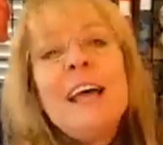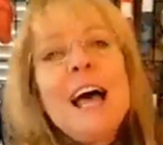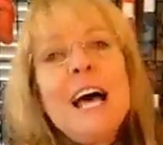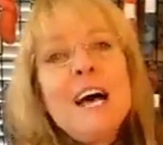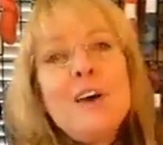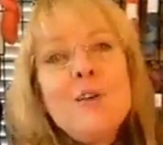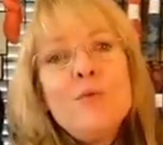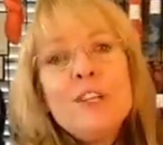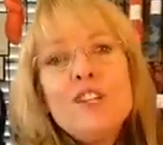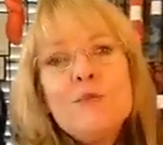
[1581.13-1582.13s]
how
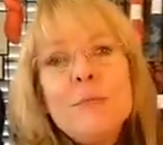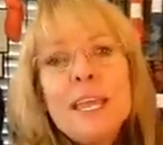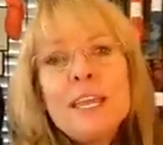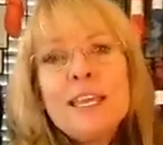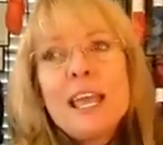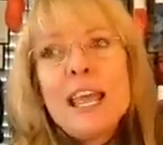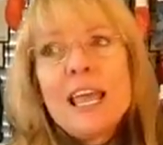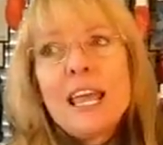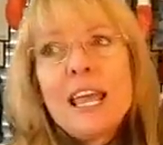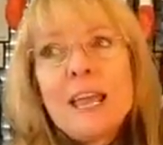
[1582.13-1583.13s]
would you make
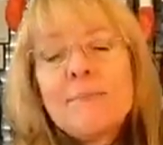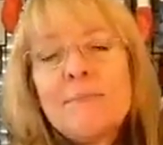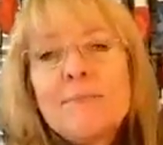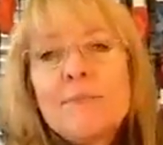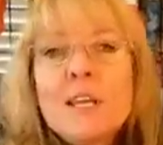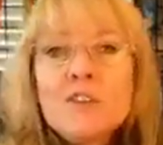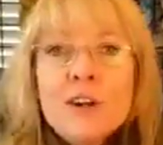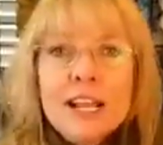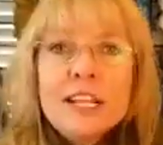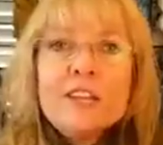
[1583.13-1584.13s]
a
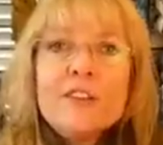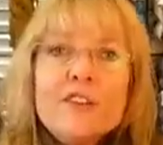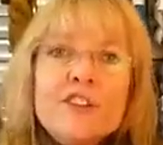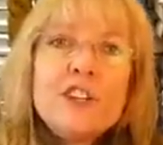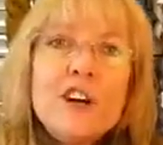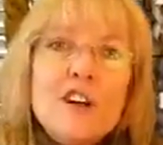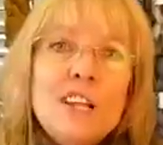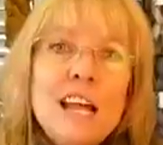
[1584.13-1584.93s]
triangular shawl?